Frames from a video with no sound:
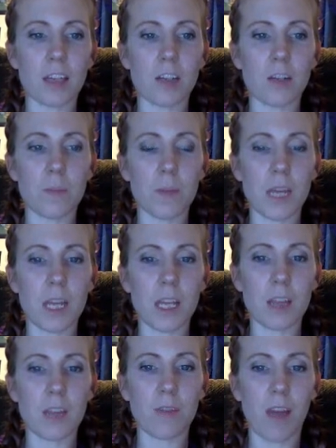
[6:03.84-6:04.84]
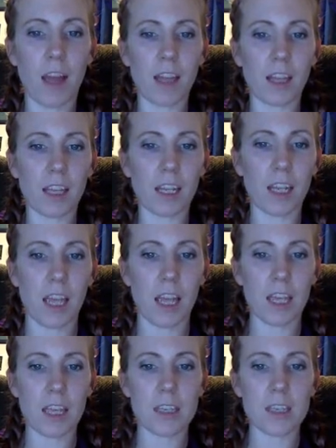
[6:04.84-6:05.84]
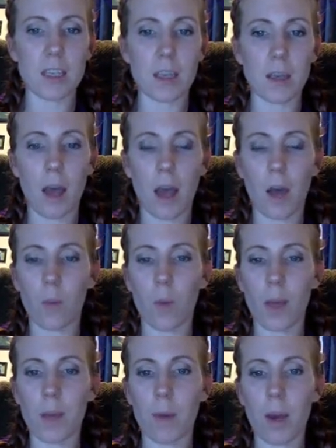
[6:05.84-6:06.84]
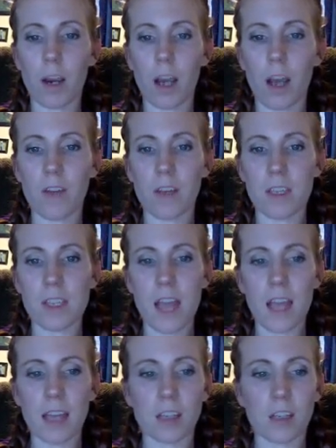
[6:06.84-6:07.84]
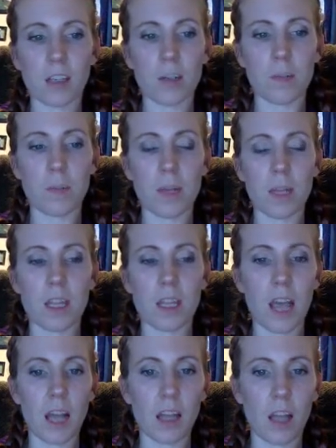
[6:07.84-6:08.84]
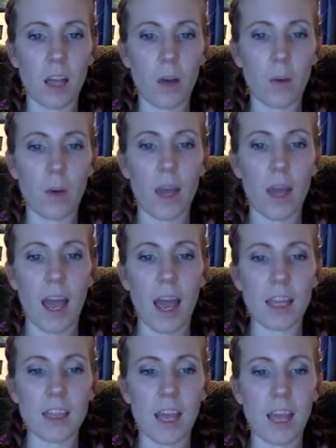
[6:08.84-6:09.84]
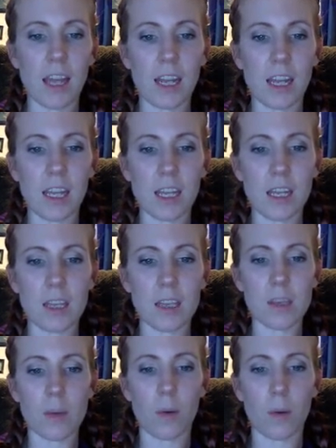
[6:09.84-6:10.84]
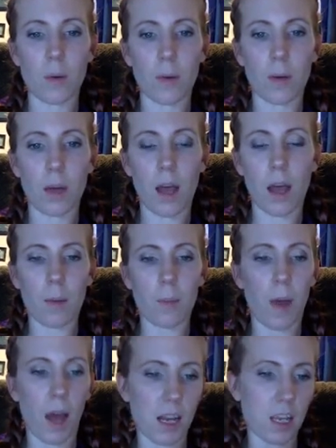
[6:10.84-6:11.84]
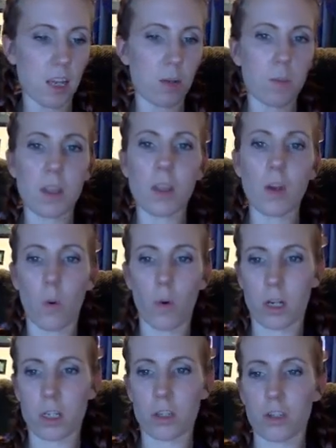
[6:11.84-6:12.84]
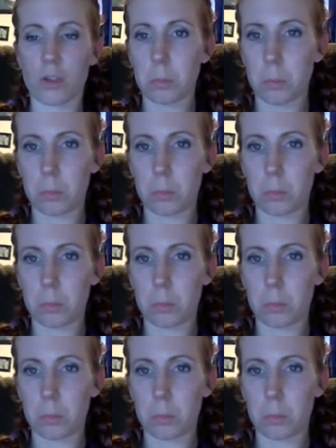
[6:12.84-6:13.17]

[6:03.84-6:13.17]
could be the violet, his white part of his neck could be the yellow, and then his body could be the orange.